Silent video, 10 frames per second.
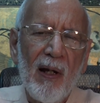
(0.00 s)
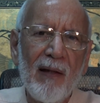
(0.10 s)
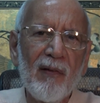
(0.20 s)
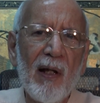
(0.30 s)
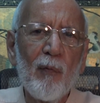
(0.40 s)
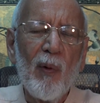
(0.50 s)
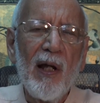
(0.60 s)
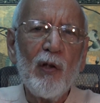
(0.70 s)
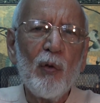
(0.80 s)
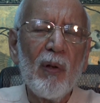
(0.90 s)
And that
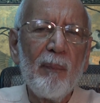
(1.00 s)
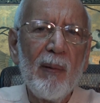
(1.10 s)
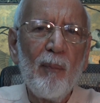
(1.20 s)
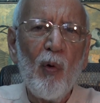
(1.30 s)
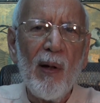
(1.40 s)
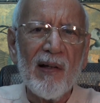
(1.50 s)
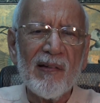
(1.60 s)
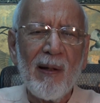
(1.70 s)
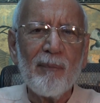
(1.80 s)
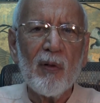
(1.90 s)
way you will be more
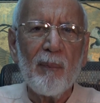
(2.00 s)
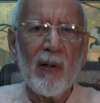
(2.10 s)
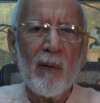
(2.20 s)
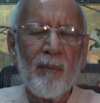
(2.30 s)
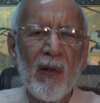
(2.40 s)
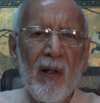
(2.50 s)
acceptable